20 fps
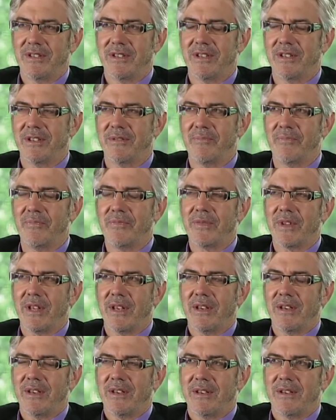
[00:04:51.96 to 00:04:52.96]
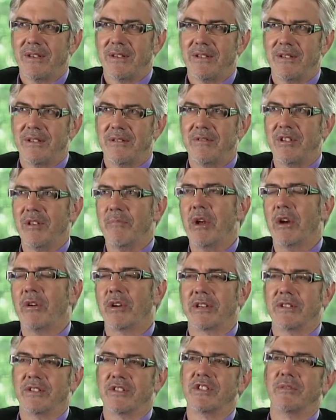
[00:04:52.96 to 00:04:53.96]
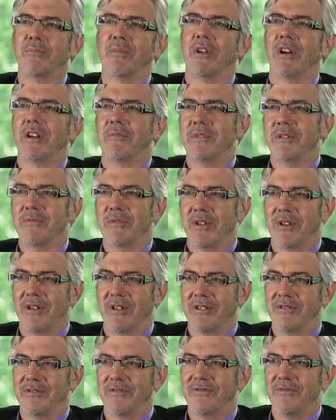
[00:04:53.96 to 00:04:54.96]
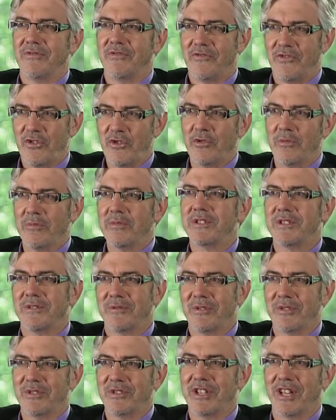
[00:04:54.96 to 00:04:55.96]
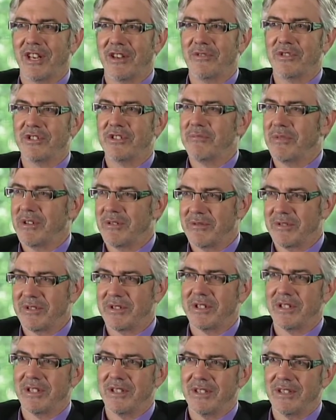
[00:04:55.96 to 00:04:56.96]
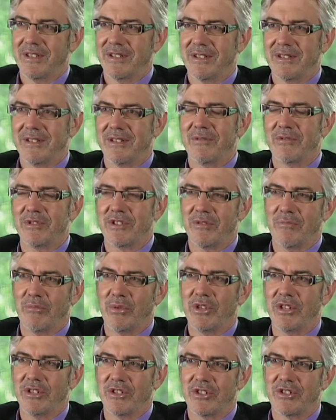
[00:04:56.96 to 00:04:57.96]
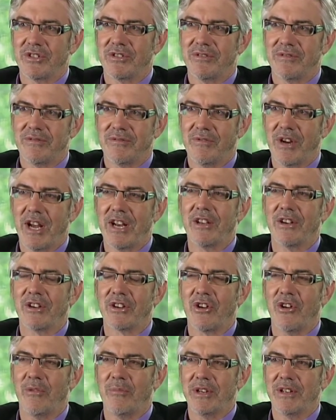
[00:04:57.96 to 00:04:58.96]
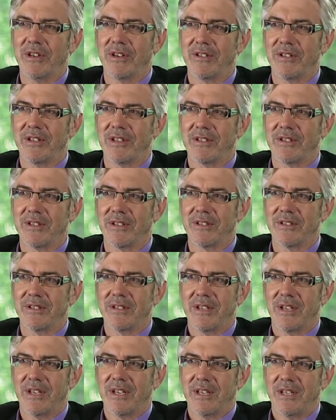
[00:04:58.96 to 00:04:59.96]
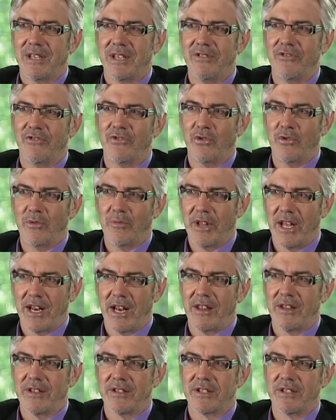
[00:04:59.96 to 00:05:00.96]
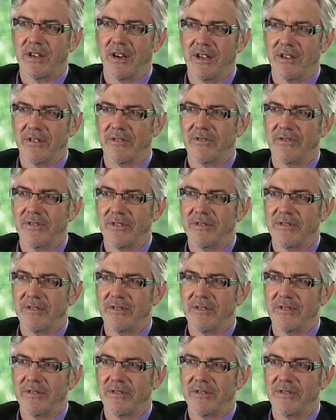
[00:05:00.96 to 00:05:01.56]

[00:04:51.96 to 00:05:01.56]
Um, the Americans supplied me with a lot of films that were on television, but it was the uh, it was the British radio comedy I think that informed that other side of